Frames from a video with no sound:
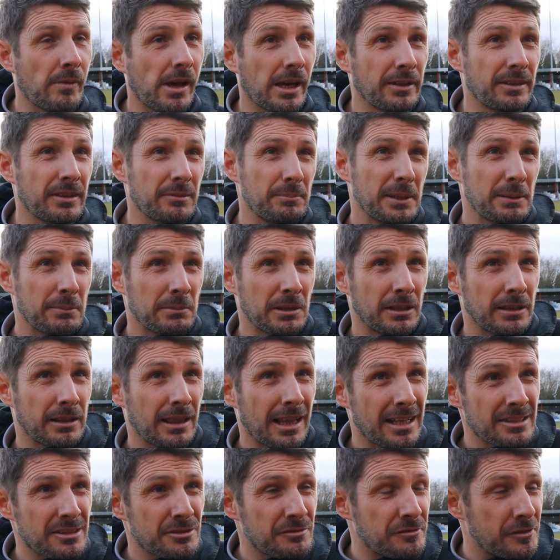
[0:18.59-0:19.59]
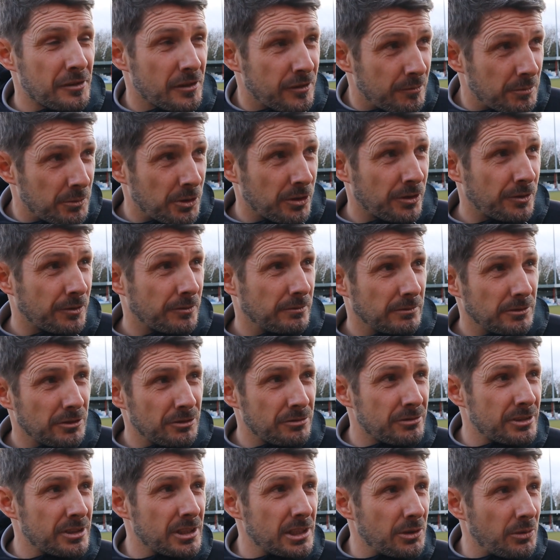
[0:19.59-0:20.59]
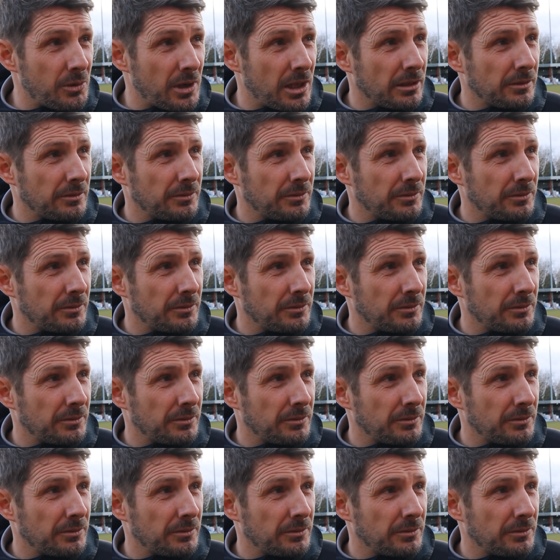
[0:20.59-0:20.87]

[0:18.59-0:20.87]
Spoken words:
And the people, the lads in front of him, done really well.